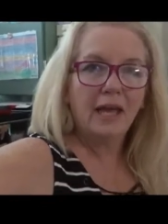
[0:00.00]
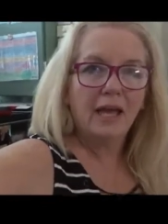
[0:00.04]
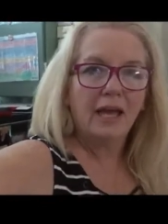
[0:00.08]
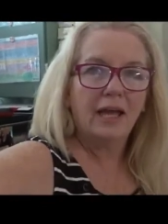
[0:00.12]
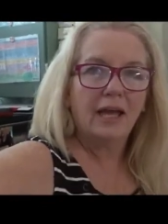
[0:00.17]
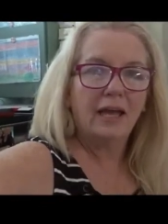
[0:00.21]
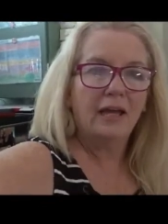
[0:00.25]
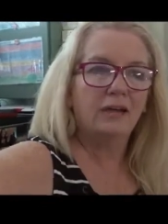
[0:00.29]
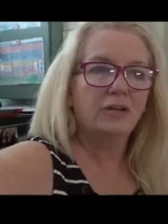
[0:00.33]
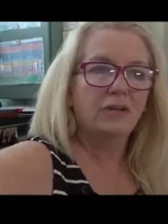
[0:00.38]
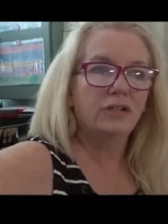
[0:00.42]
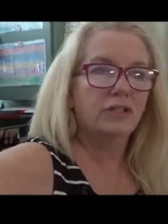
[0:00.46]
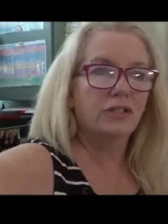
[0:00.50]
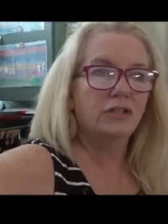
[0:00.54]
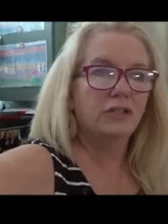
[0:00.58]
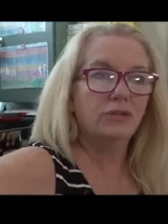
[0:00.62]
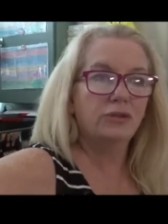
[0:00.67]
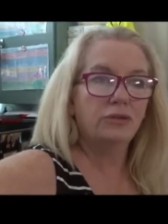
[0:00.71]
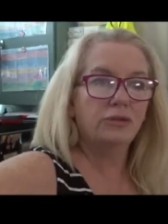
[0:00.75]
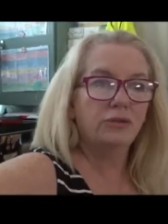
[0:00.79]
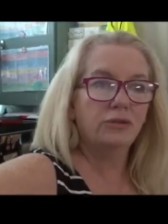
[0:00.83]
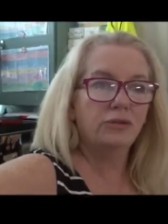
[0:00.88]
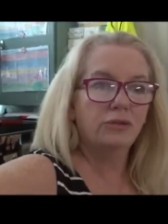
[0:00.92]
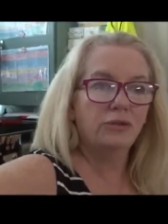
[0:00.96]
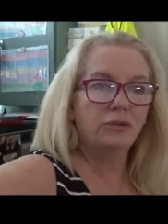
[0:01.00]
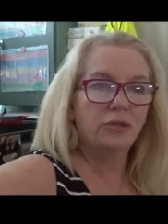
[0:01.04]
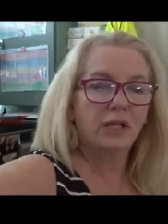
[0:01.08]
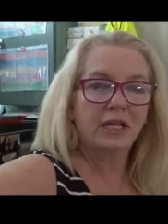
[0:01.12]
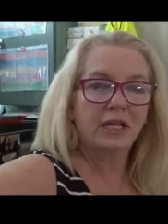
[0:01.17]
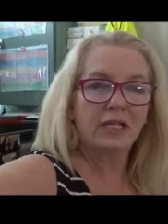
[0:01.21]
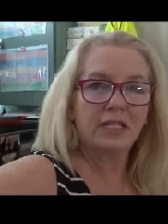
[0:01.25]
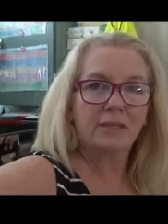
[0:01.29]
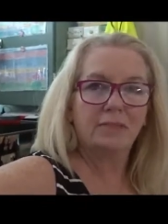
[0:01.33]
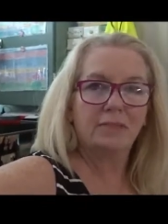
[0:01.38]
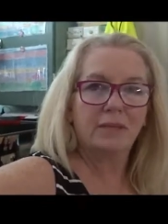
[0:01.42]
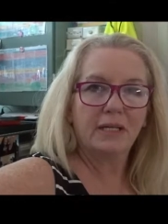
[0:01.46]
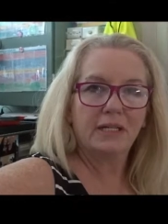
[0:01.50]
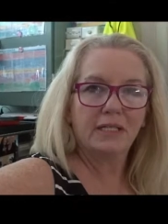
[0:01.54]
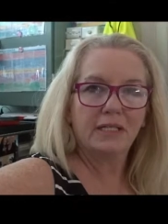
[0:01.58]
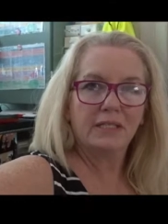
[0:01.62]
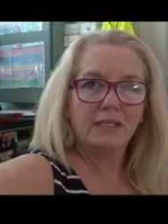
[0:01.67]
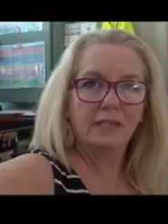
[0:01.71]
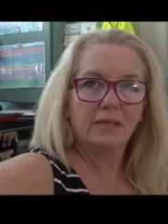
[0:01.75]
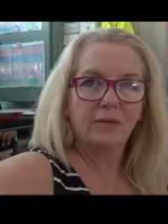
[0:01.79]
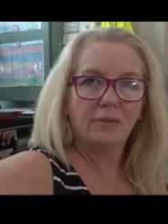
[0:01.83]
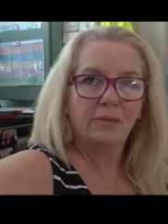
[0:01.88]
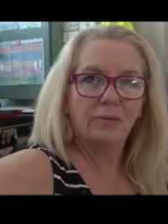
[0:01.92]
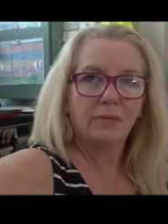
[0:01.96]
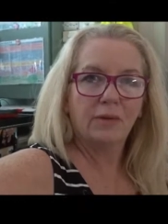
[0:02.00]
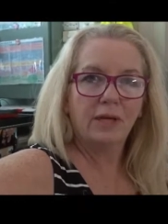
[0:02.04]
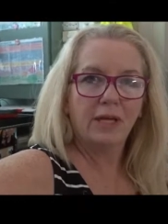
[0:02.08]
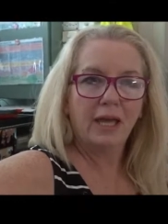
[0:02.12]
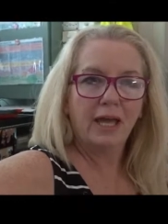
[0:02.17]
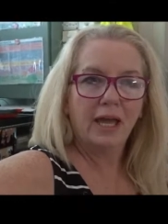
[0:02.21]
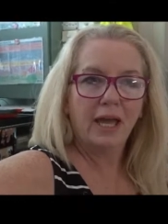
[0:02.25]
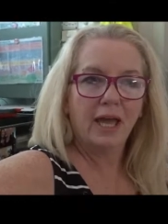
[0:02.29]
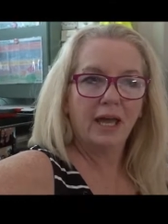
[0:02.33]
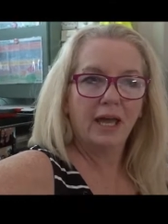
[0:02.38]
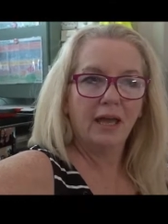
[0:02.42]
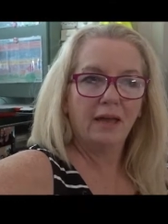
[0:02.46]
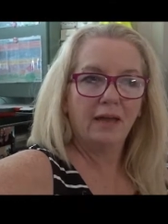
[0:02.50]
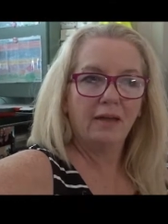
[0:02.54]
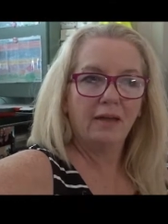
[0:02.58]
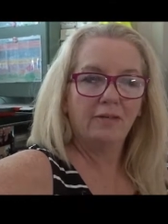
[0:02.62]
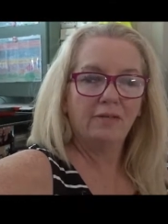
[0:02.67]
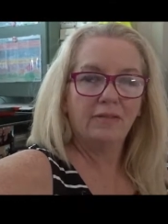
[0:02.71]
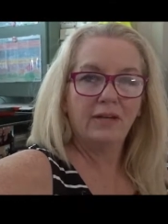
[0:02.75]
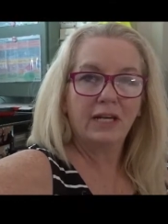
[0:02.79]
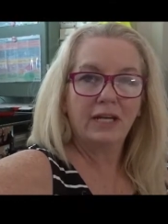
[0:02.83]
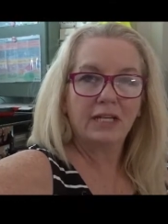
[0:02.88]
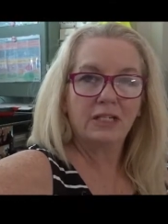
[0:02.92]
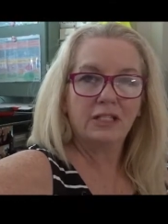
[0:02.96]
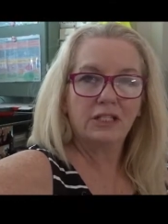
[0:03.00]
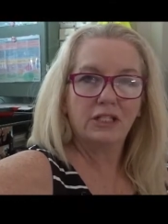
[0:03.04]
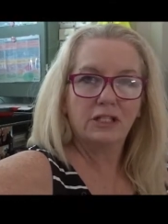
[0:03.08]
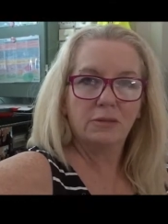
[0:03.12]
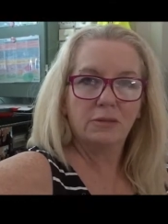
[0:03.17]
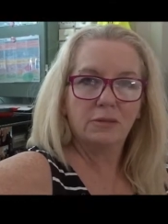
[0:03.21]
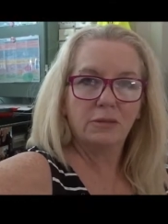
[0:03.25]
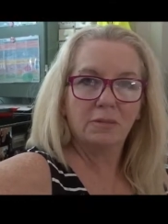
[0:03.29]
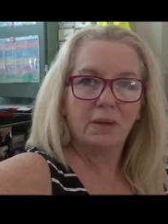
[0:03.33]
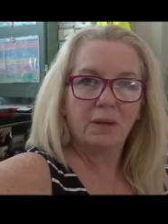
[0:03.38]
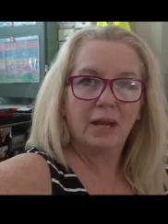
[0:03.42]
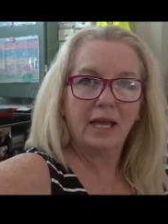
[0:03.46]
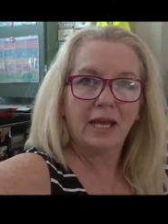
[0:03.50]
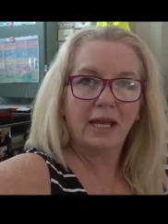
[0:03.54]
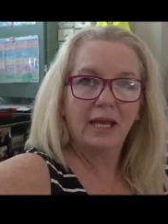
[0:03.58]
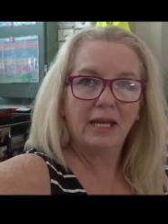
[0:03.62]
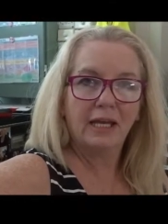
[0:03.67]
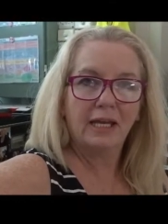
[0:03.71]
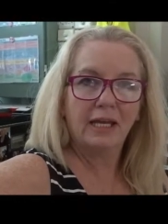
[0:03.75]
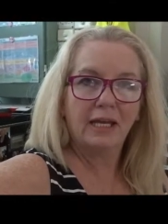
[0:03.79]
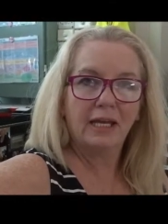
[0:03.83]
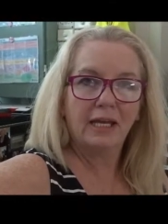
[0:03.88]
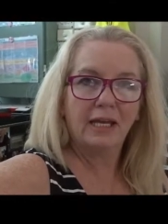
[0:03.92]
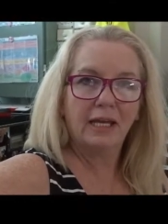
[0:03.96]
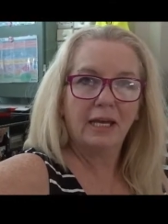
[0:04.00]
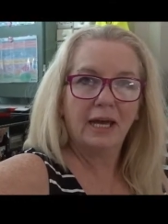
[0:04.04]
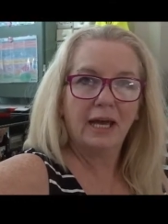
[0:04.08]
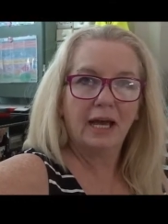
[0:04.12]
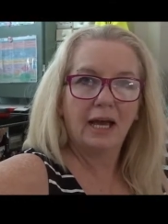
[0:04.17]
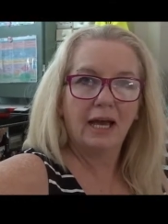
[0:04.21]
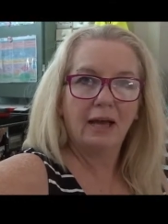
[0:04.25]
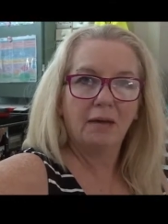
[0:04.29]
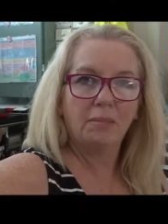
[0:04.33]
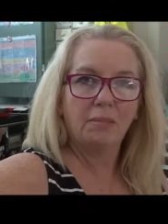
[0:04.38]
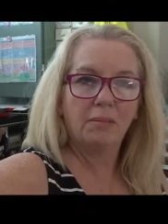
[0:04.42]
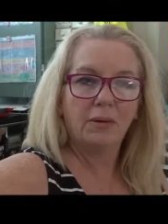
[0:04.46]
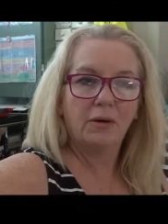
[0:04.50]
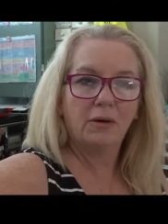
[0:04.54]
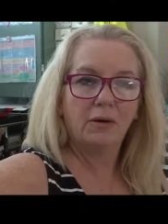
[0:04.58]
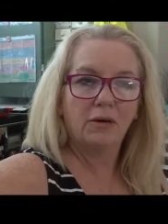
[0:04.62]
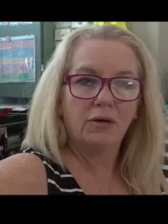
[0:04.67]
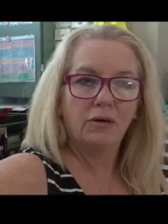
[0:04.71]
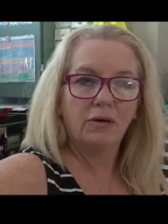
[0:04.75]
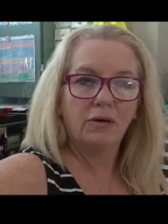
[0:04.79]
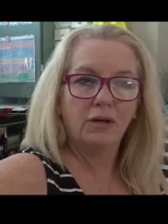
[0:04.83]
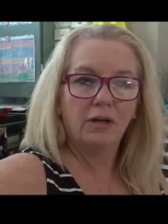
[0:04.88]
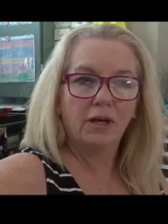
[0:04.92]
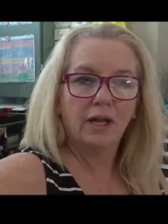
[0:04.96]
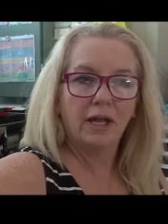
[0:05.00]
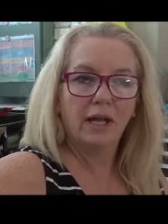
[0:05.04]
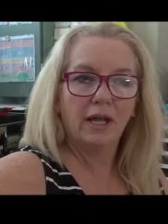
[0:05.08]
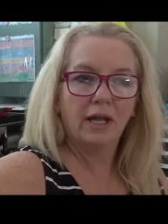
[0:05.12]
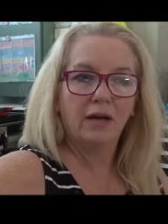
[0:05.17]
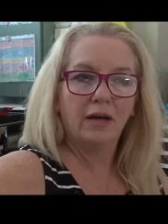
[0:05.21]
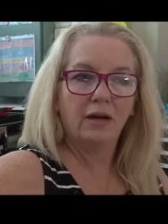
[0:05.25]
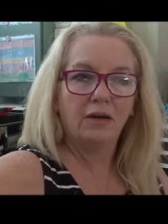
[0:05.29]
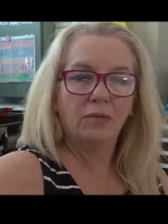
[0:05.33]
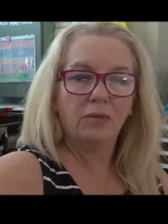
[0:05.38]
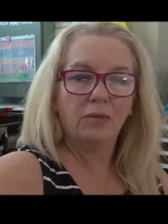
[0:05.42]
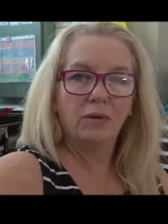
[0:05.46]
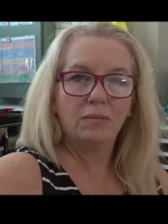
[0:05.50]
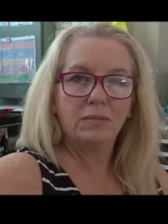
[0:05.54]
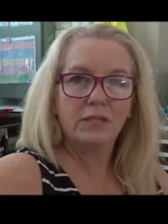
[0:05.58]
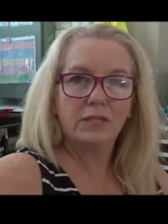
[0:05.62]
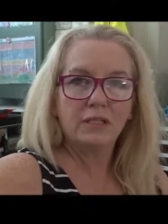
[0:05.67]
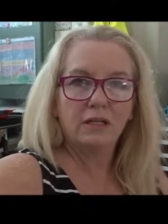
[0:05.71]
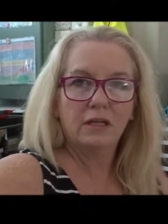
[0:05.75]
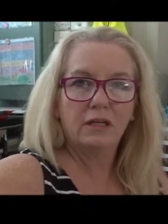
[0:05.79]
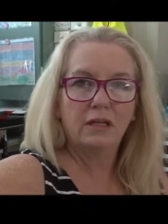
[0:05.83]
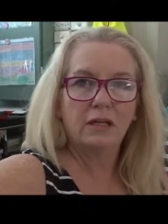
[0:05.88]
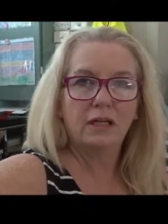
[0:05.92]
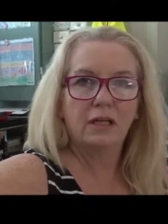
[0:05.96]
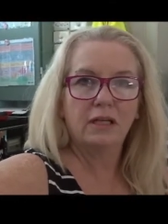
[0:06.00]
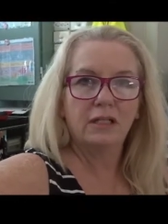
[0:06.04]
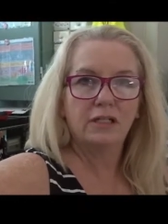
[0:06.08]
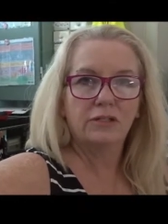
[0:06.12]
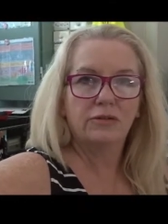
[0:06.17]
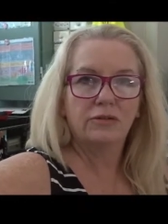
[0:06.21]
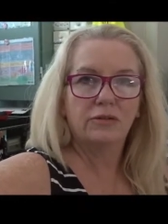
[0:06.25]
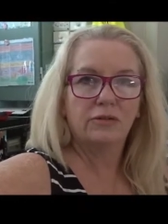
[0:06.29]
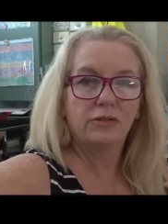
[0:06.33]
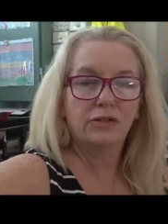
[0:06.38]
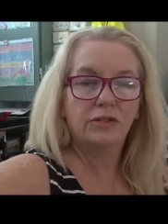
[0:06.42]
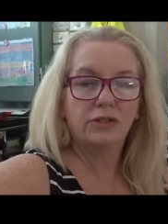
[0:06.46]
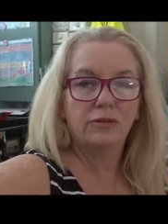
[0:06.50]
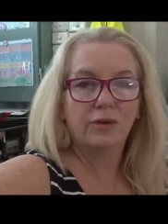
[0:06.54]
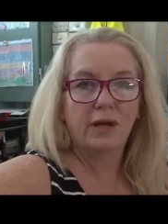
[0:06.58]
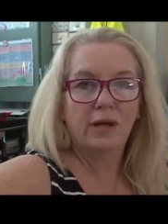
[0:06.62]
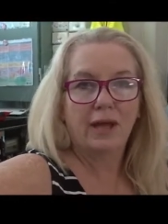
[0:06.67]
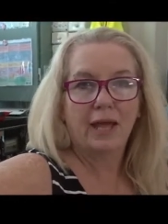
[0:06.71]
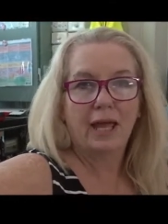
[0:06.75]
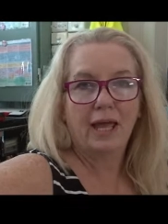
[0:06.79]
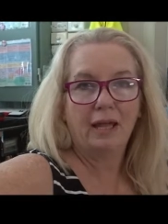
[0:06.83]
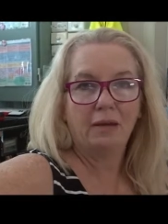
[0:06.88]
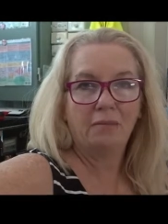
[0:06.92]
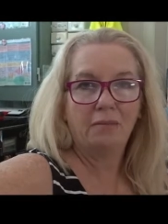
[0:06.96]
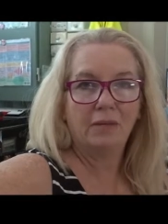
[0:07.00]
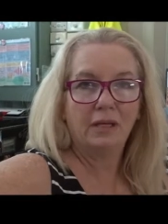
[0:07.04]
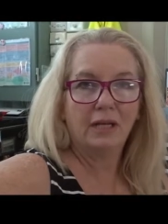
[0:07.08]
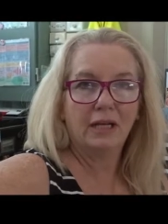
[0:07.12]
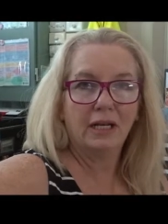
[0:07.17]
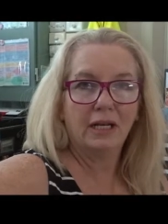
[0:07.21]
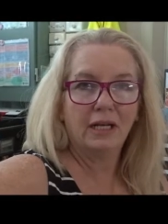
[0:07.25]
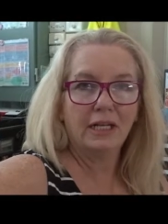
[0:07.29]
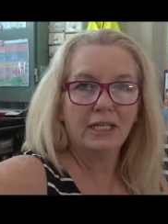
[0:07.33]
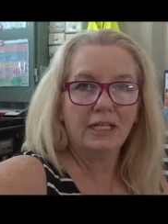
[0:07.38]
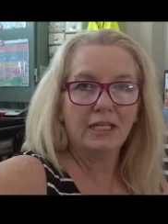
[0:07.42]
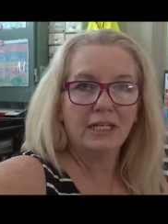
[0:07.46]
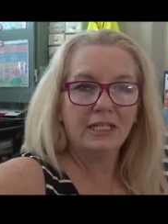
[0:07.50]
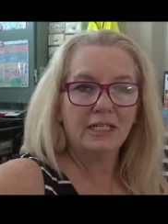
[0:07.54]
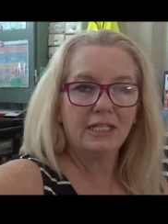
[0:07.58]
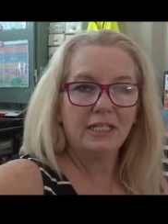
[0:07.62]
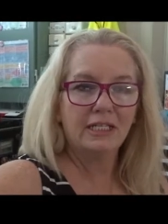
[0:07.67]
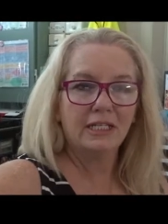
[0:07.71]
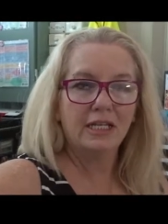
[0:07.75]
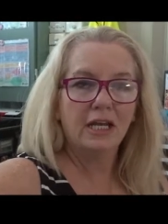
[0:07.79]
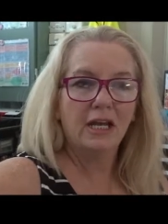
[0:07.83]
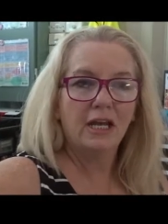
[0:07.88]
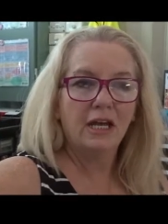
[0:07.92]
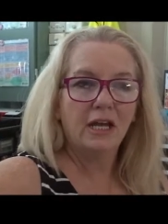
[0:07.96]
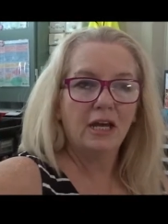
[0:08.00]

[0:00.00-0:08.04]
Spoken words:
Our school expects that we have next term's planning up on our website, or to our admin at least,